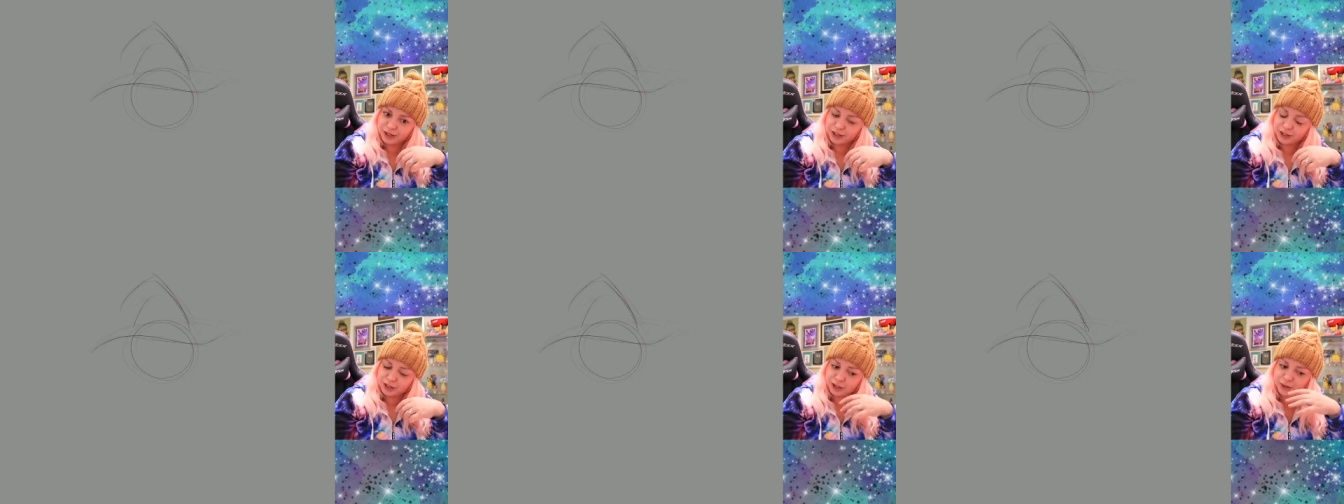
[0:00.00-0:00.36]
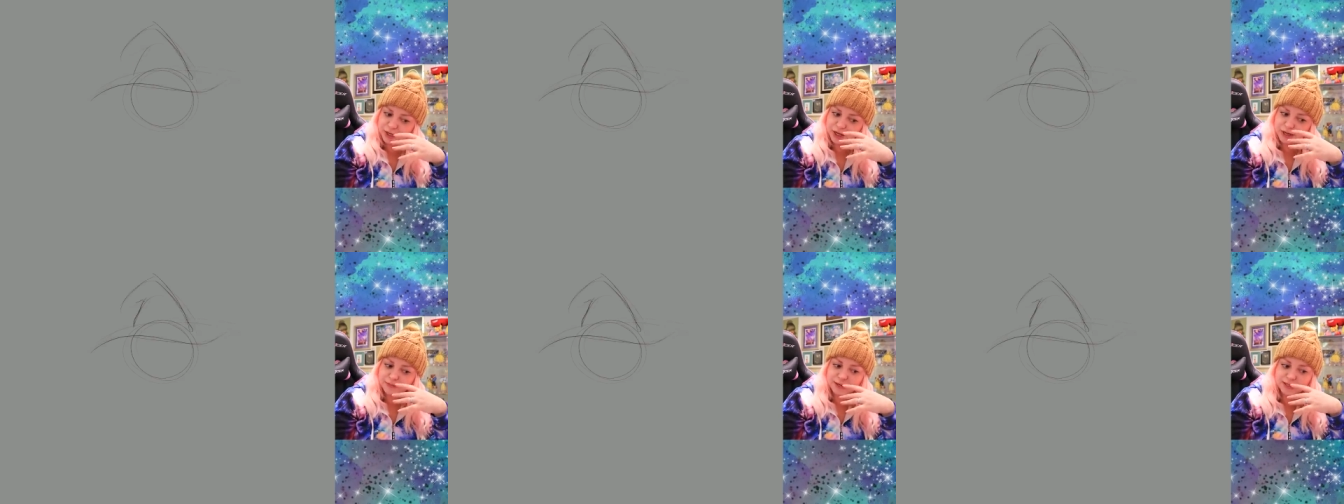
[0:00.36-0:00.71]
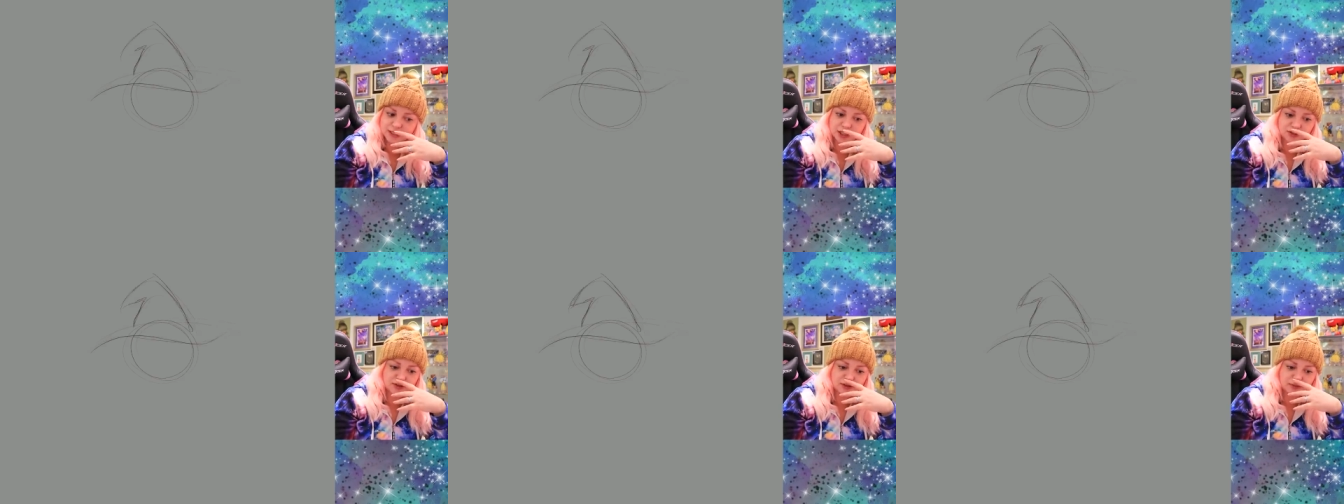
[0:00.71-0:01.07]
So I got a
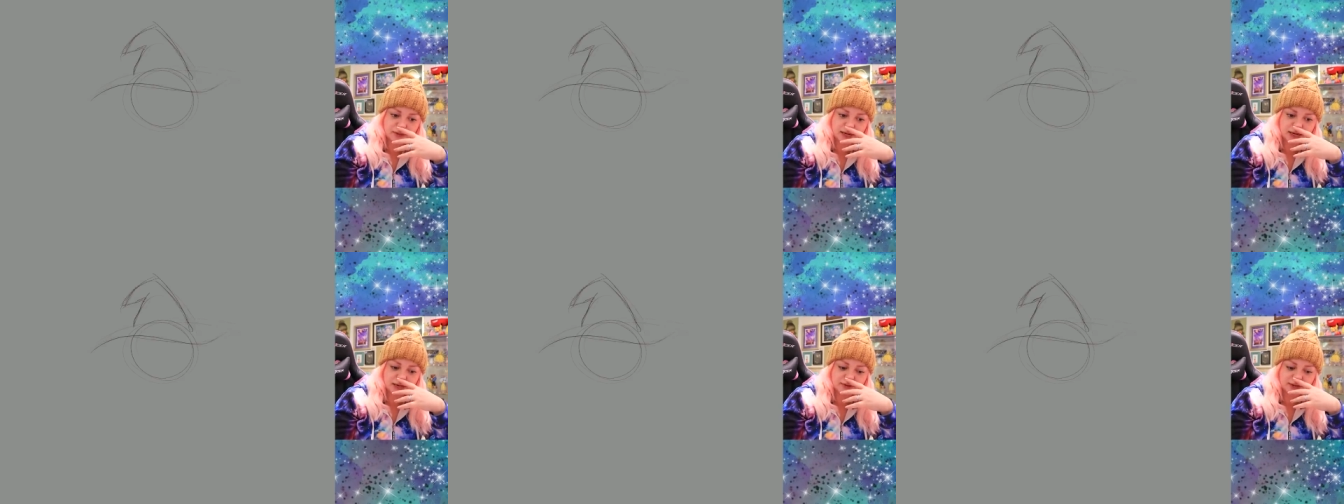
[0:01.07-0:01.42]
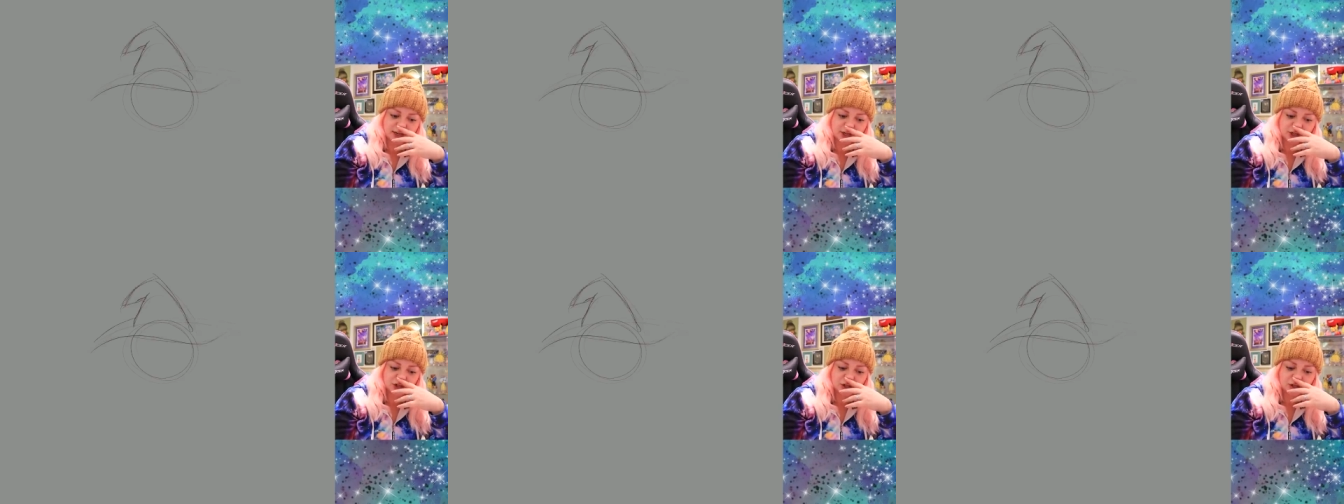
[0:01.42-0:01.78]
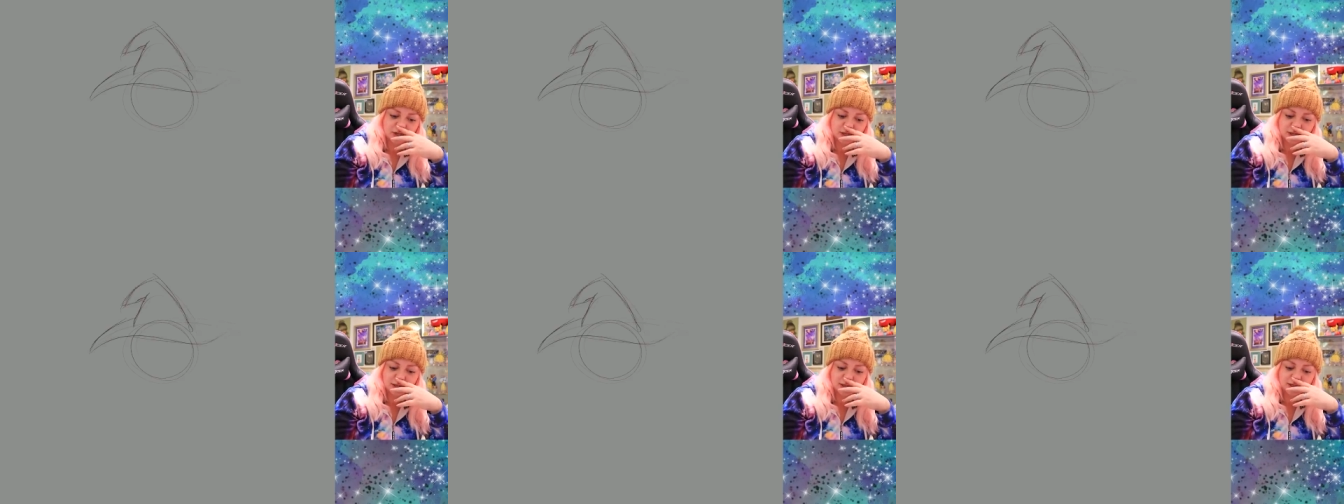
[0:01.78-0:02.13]
message from the
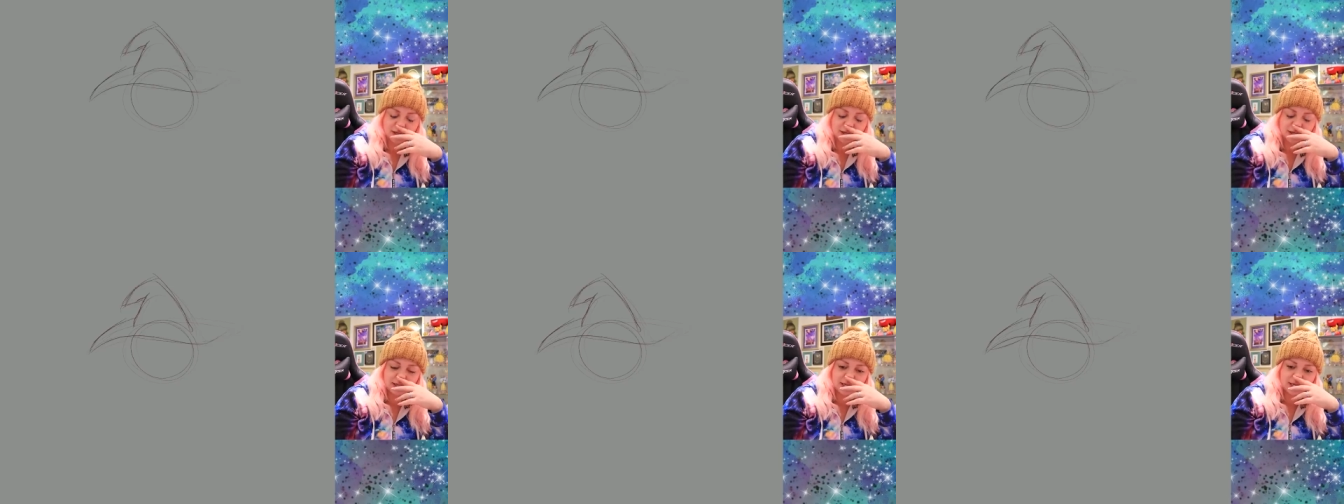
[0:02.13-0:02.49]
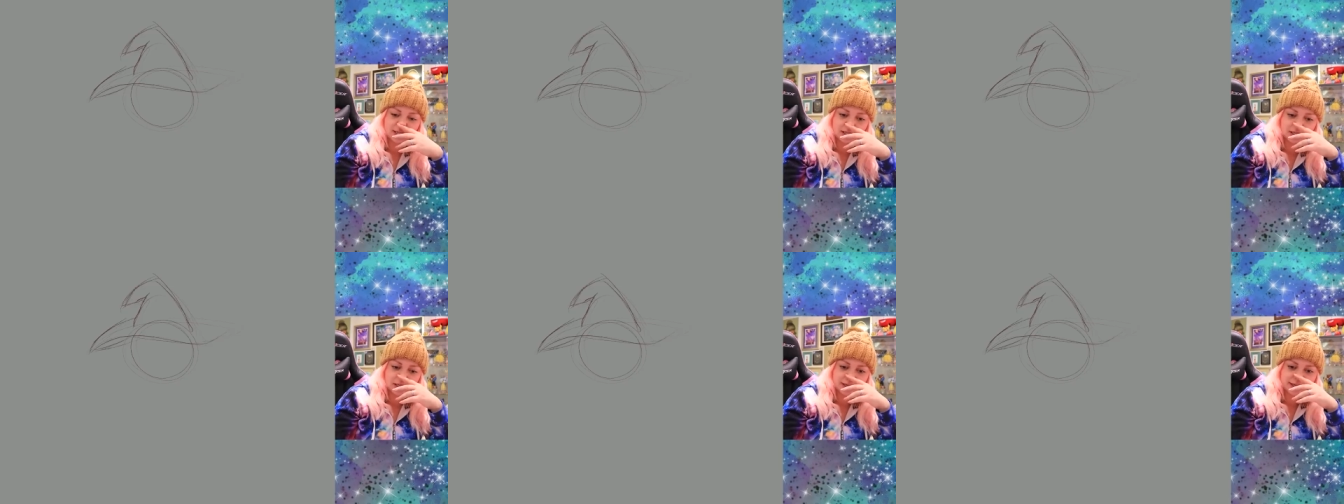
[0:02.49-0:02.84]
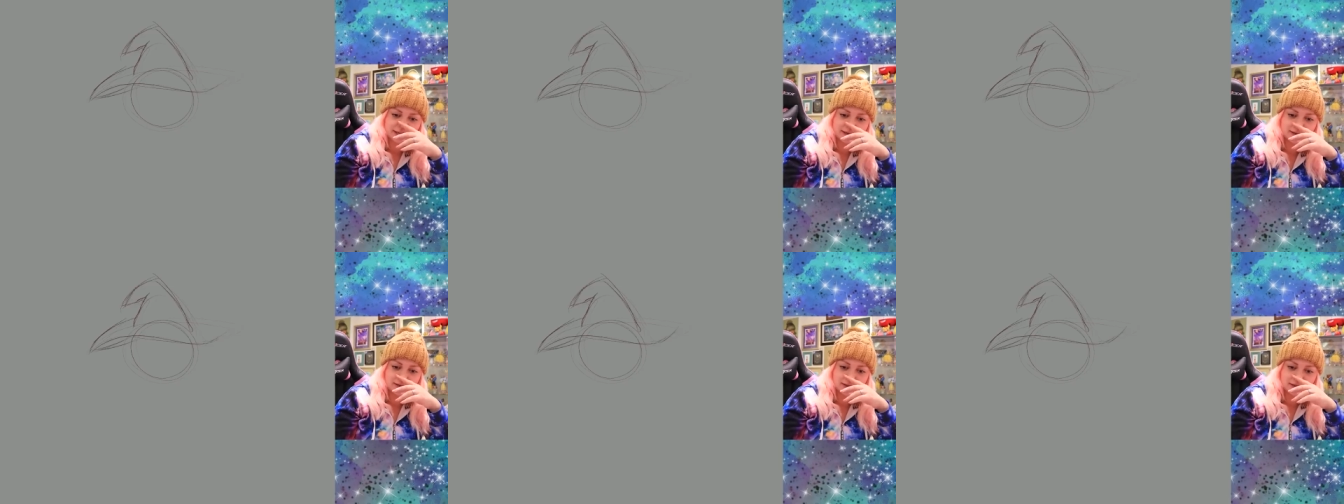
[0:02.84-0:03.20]
manufacturer last
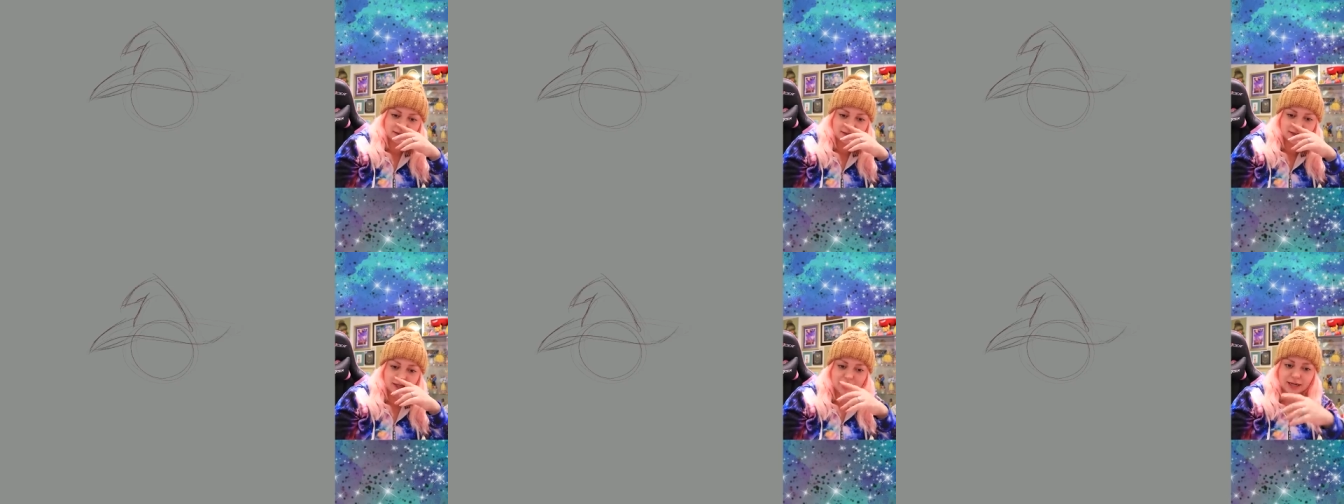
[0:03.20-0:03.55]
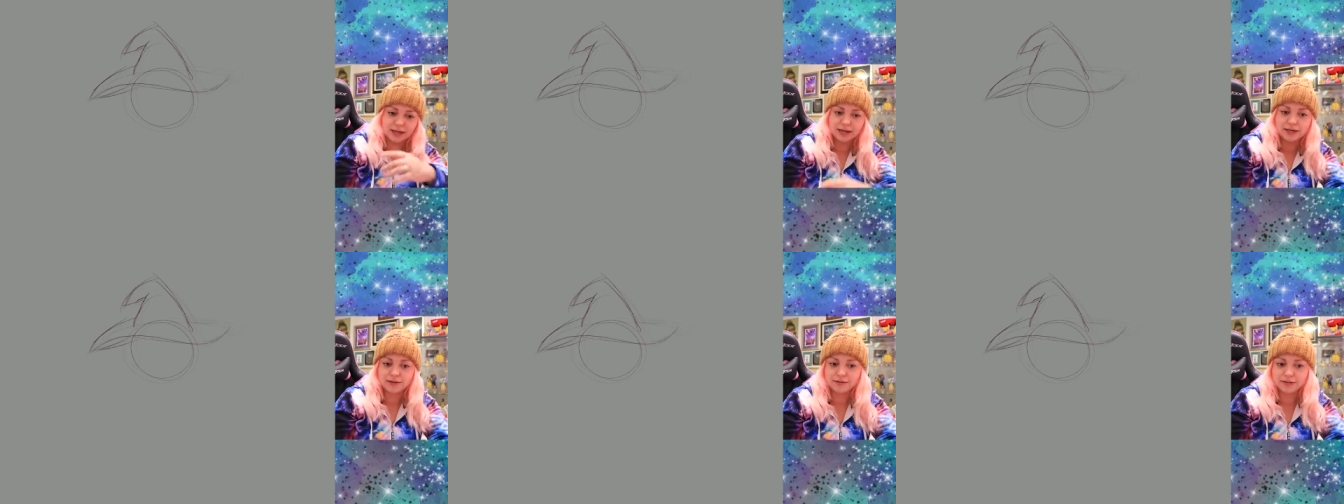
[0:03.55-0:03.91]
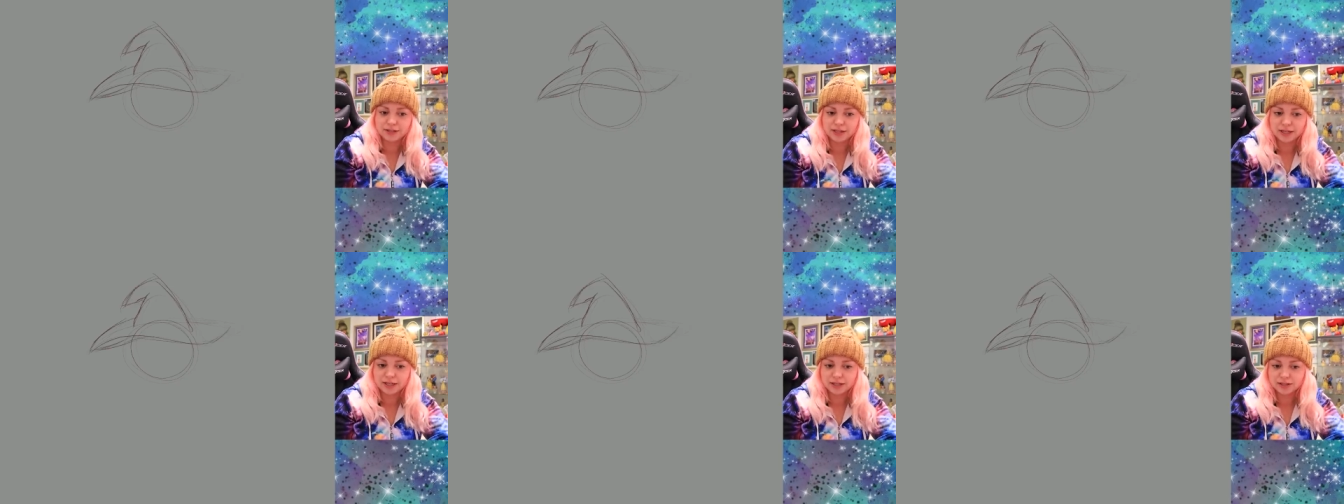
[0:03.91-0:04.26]
night, and it
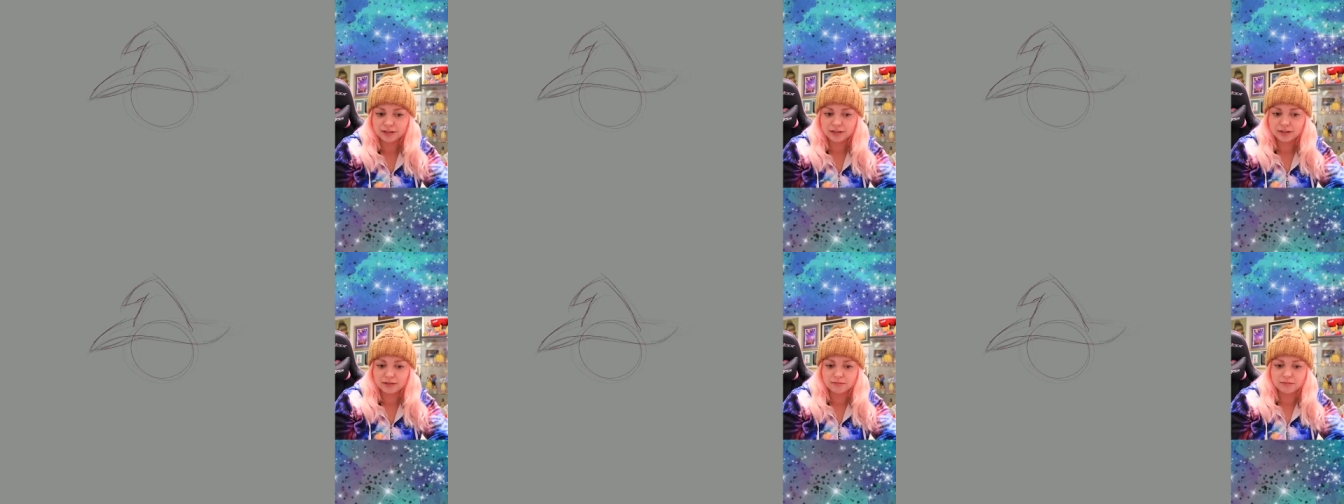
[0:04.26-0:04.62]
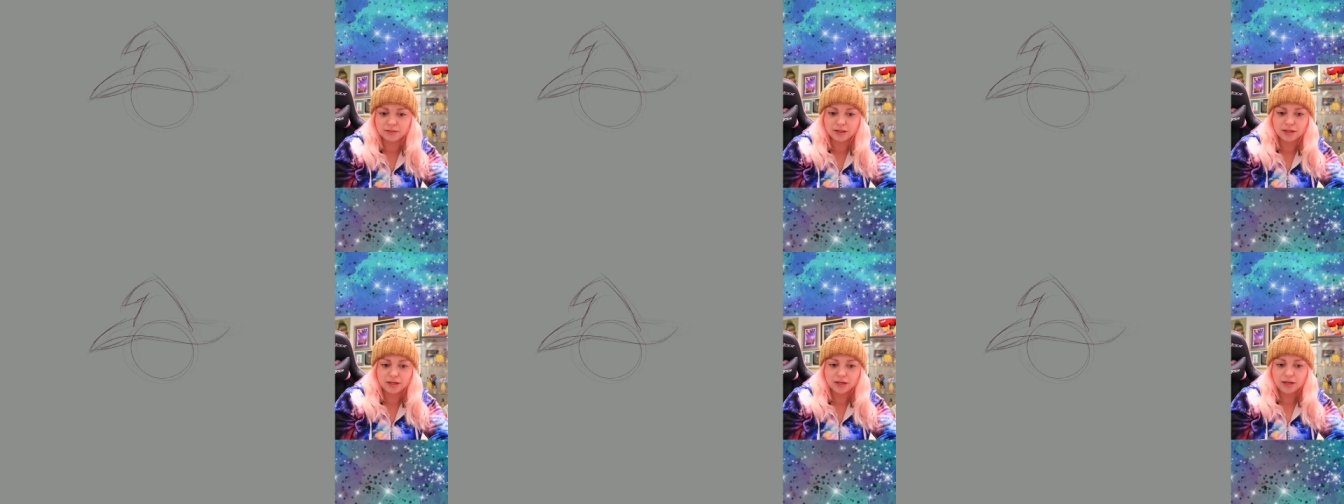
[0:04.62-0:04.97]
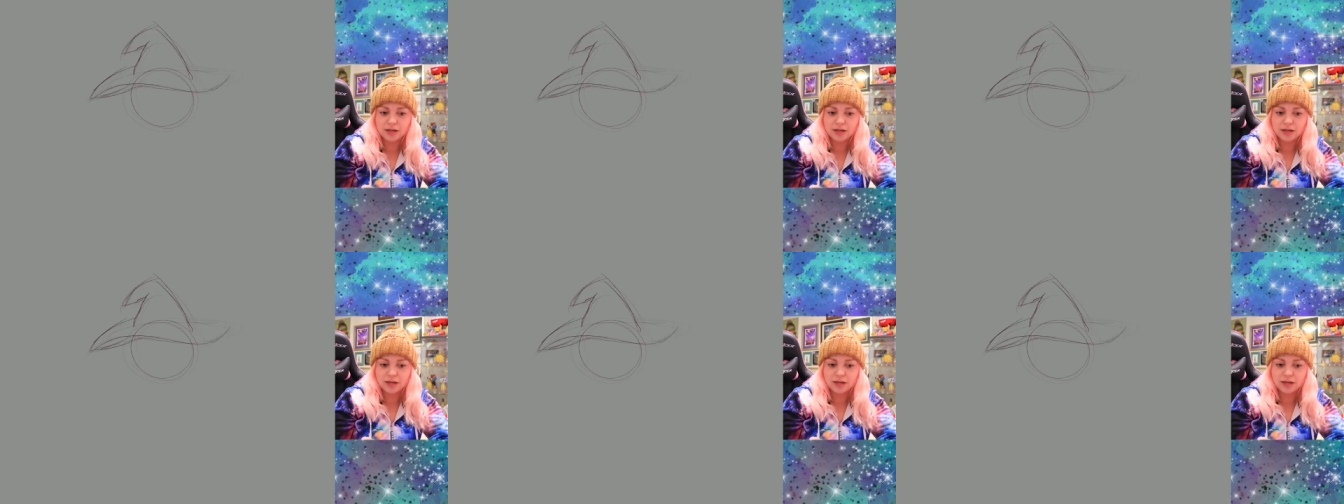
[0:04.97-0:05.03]
was like some